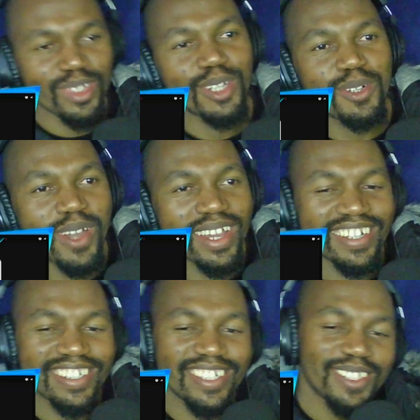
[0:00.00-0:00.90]
go ahead
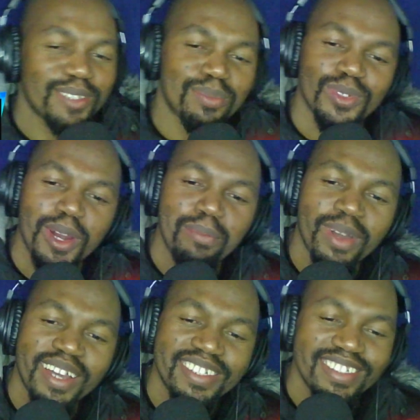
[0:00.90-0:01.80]
and click the subscribe
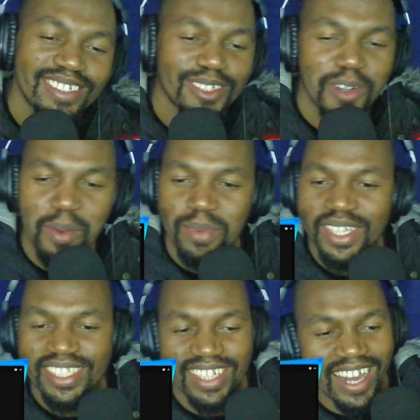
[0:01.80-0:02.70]
button,
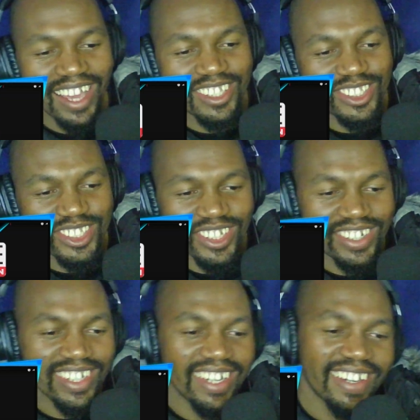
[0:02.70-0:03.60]
comment, like,
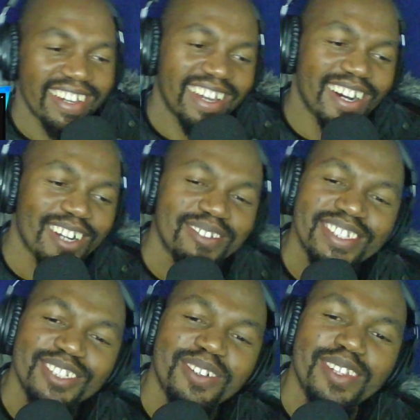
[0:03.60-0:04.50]
share, and then I'll
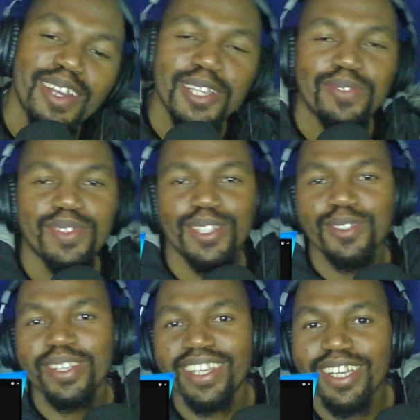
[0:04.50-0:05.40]
see you on the next video,
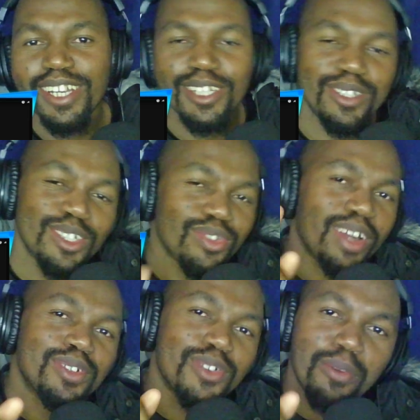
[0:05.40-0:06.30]
okay? Don't try
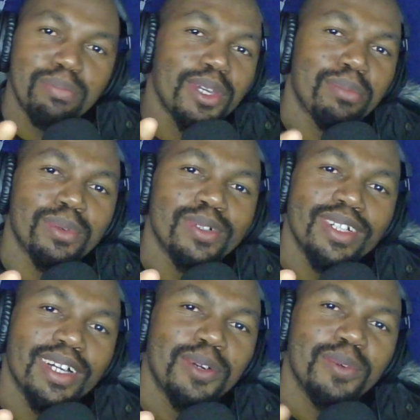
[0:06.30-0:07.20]
to rob people
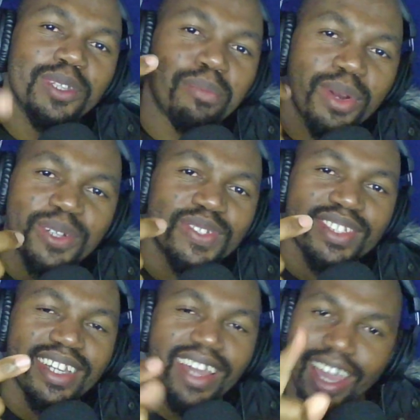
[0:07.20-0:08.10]
with a purse
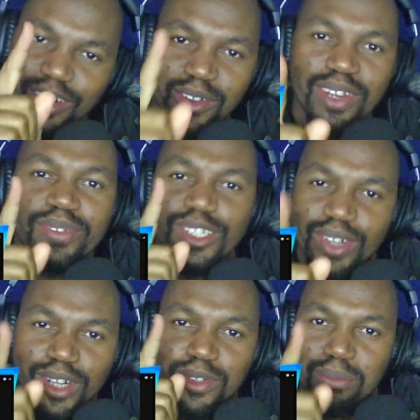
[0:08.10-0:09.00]
and don't even
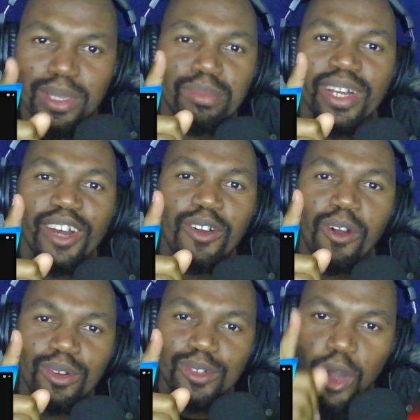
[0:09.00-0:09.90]
try to draw people at
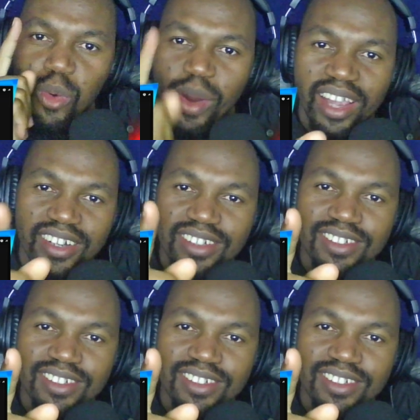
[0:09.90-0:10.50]
all. Go work.